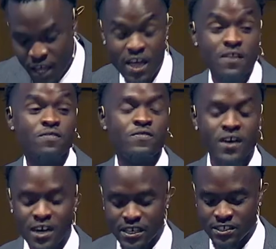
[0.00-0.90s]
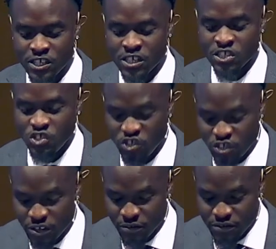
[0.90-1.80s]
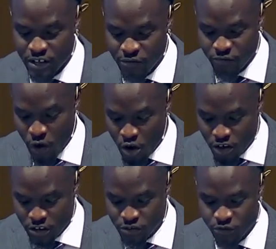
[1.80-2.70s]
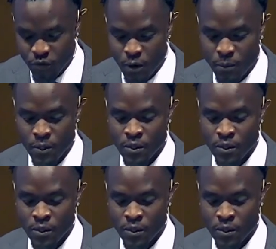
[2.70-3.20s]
and thus shifts the focus from